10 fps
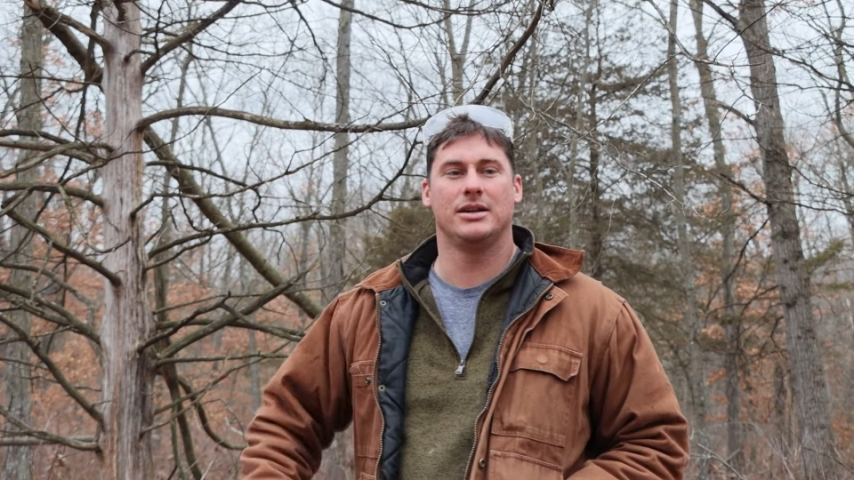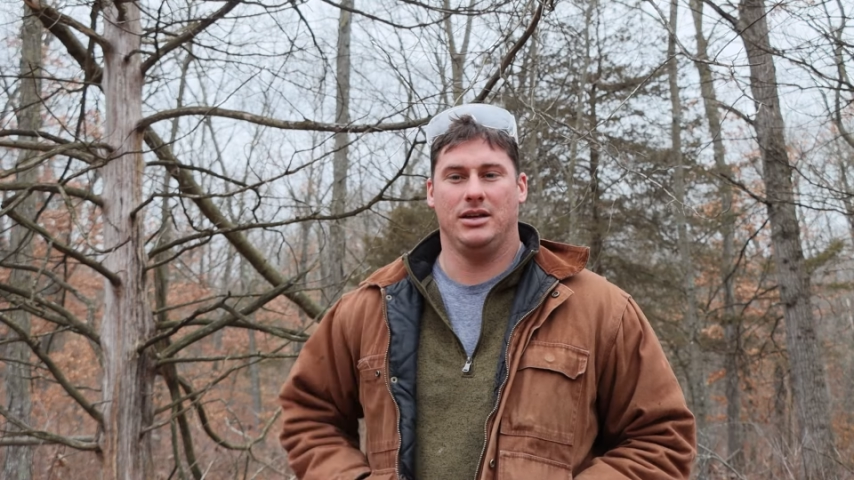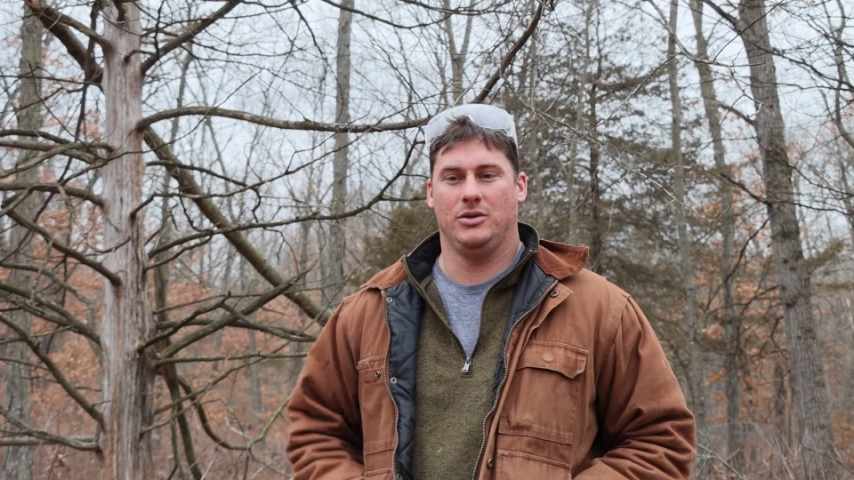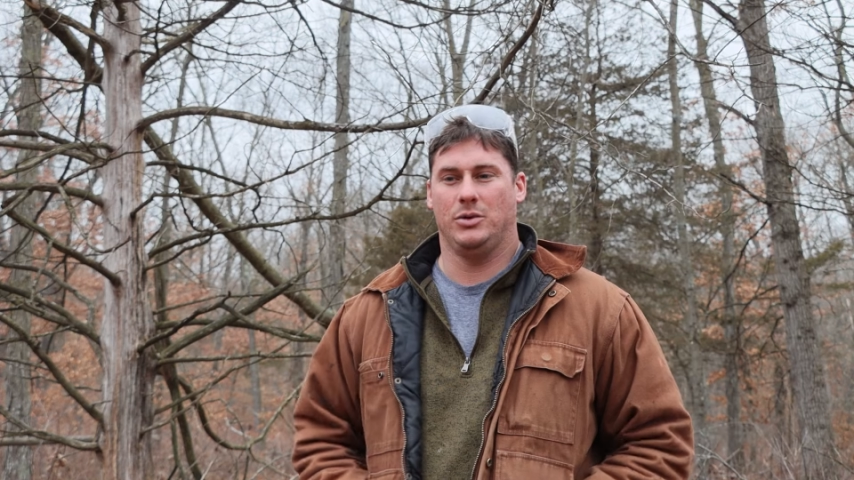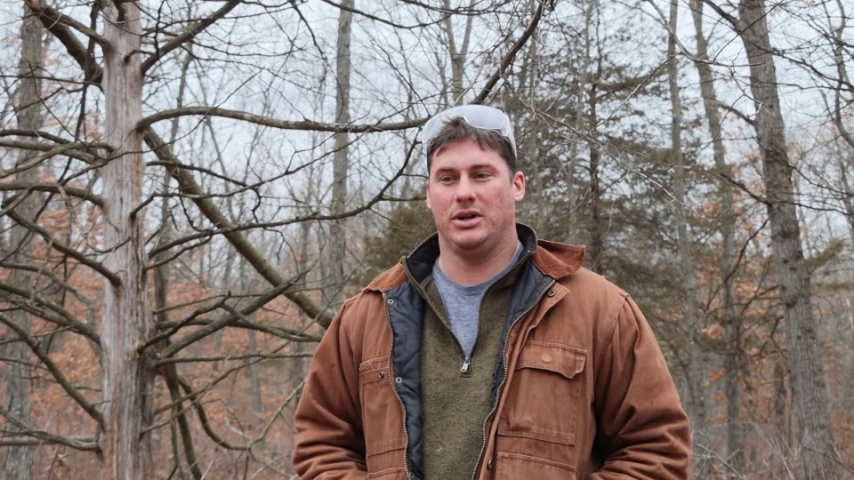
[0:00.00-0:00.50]

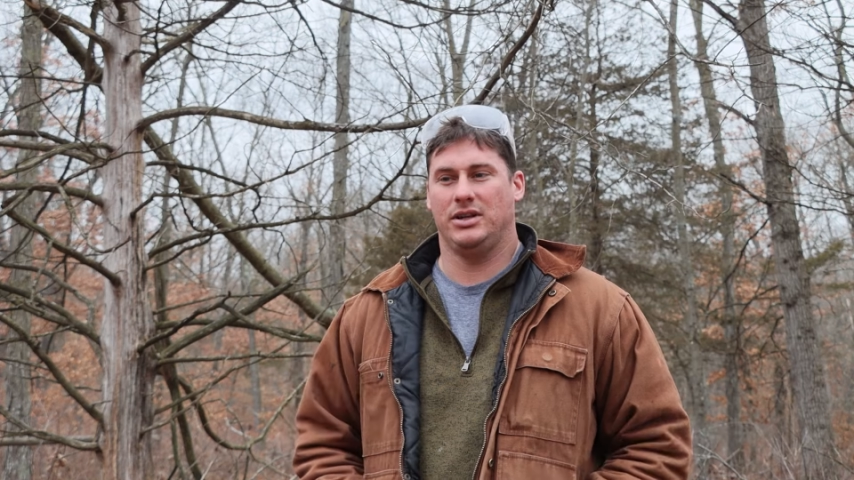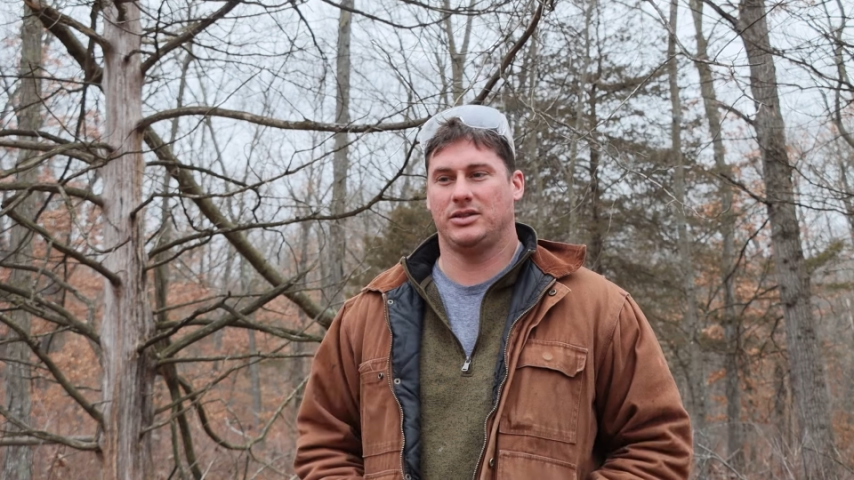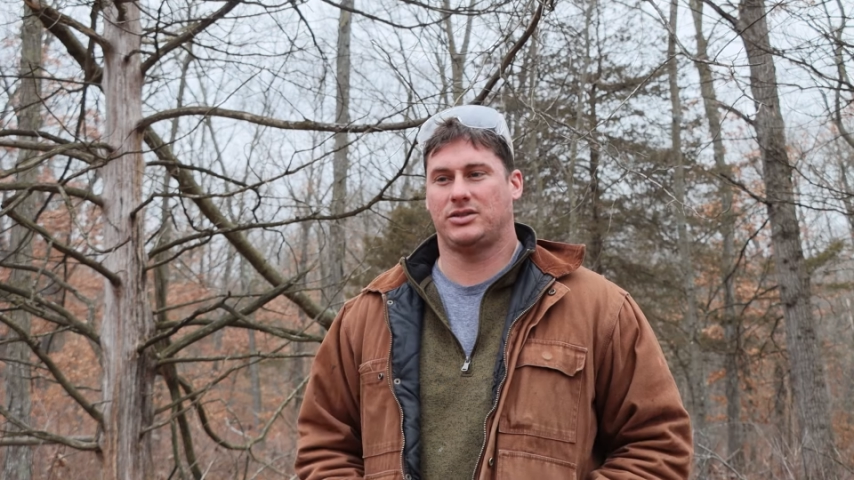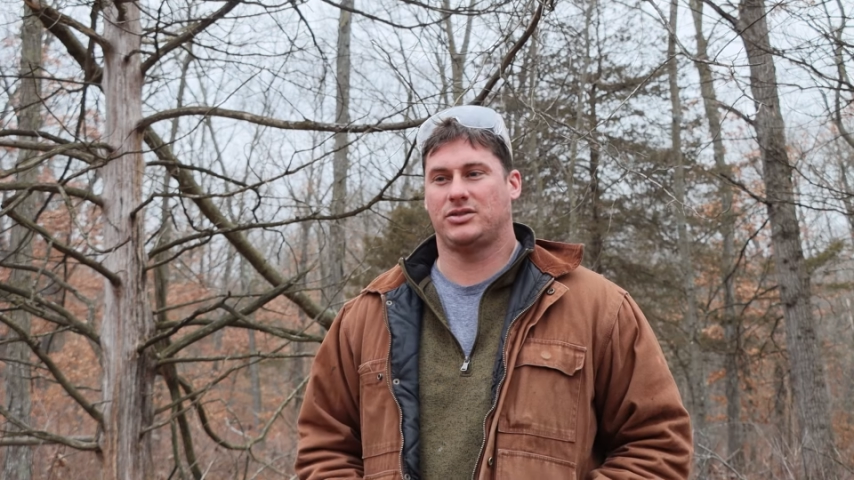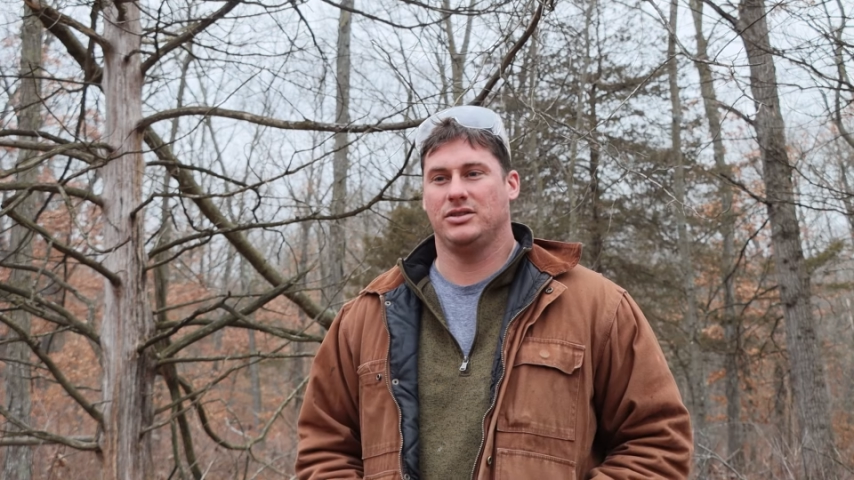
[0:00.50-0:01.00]
It
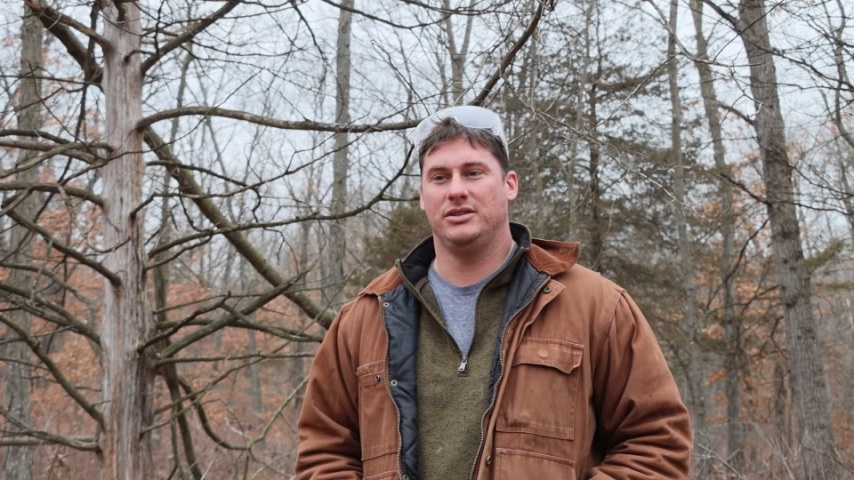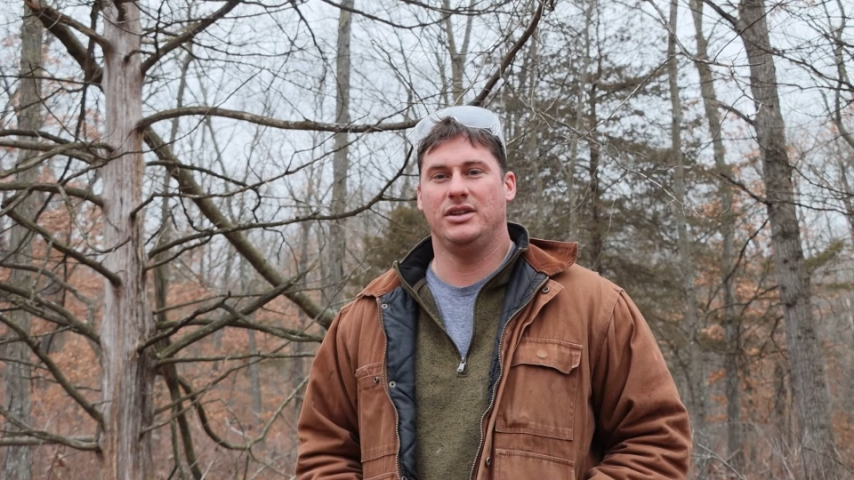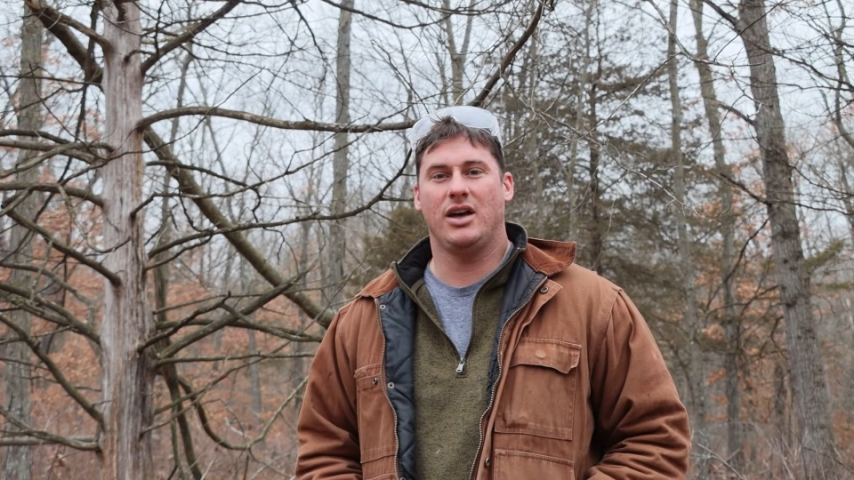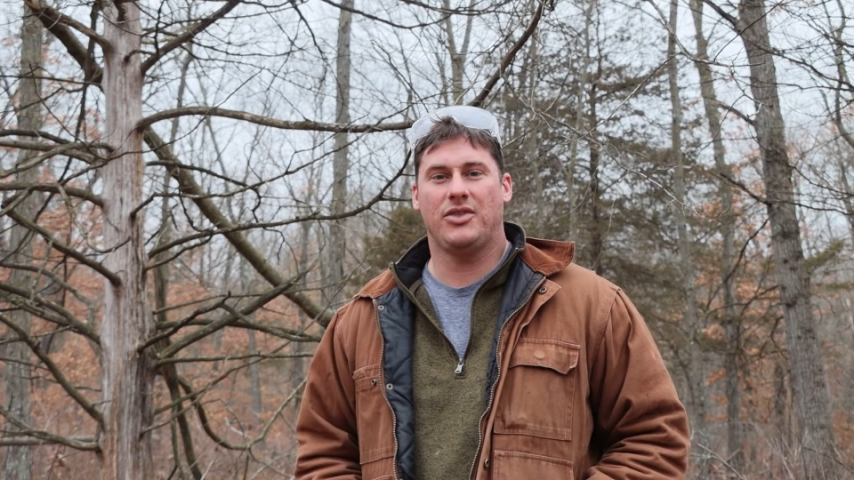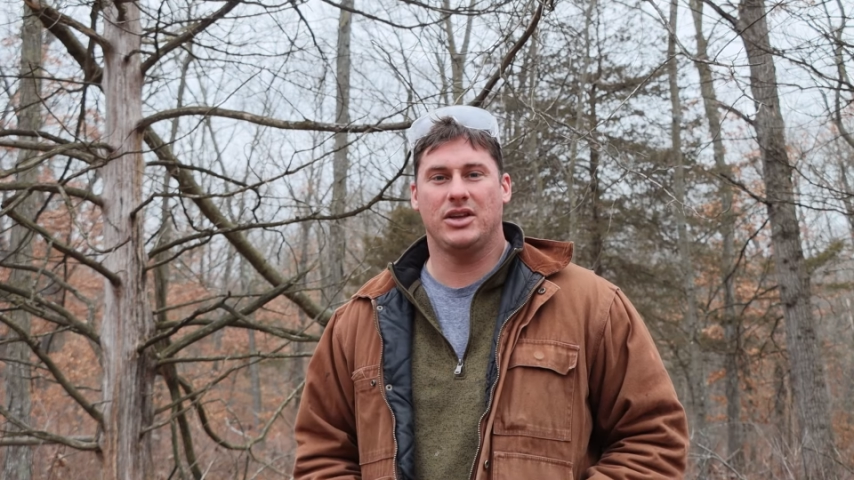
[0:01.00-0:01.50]
was
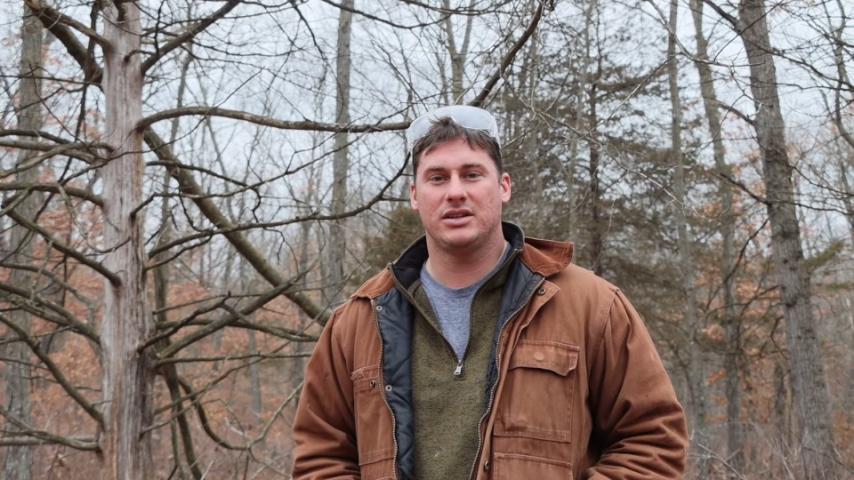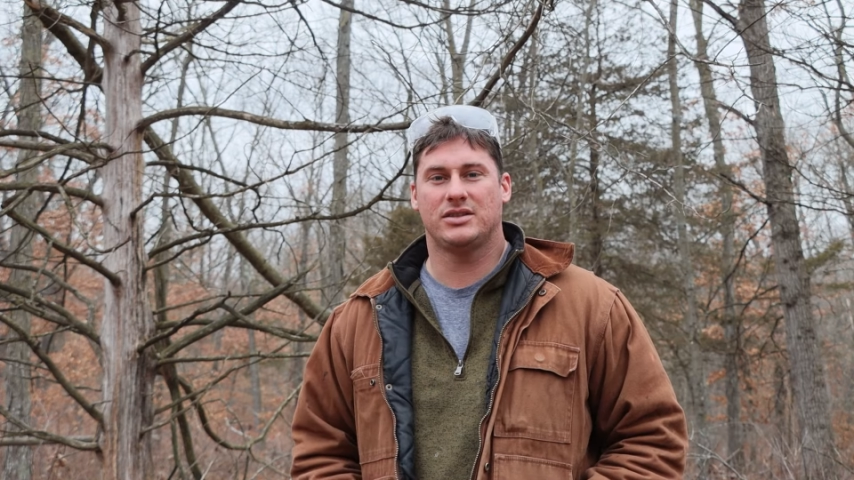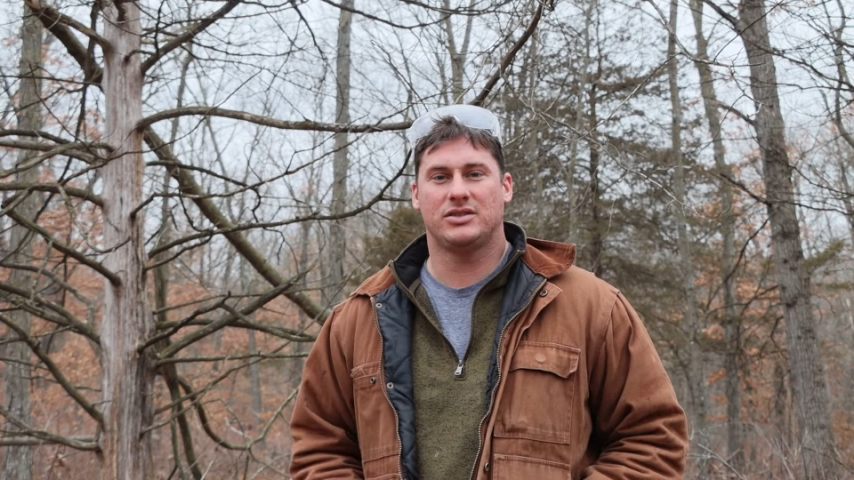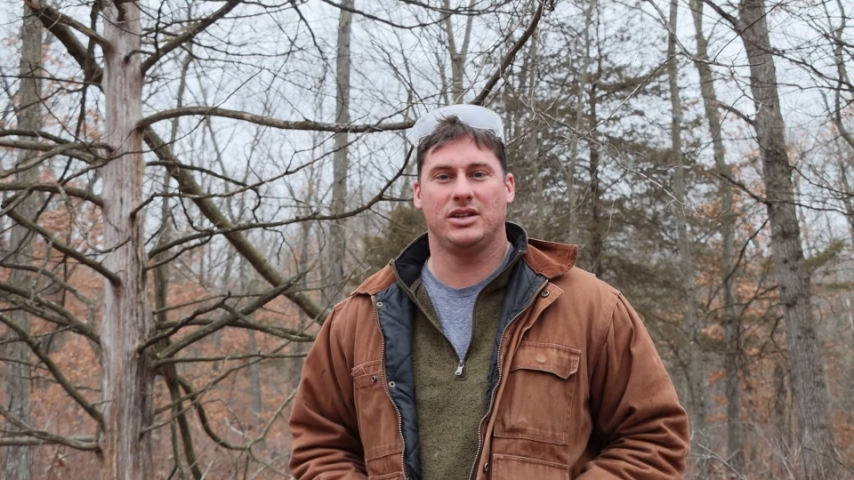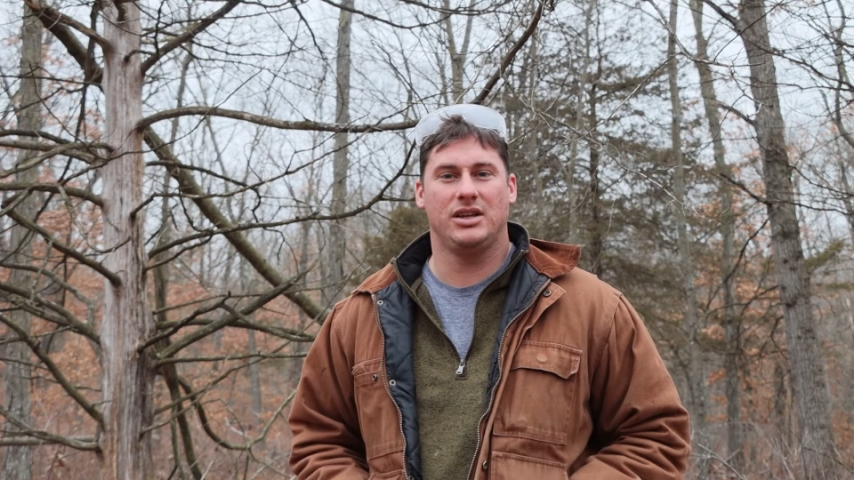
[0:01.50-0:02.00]
nothing to
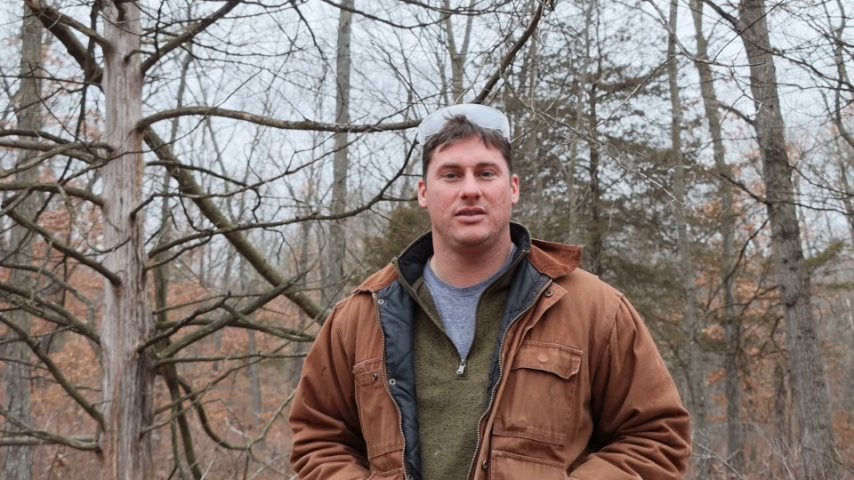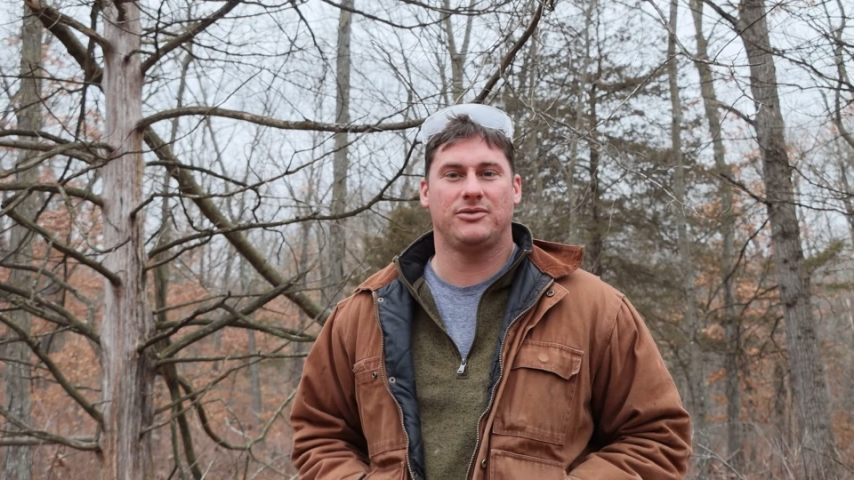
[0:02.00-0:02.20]
see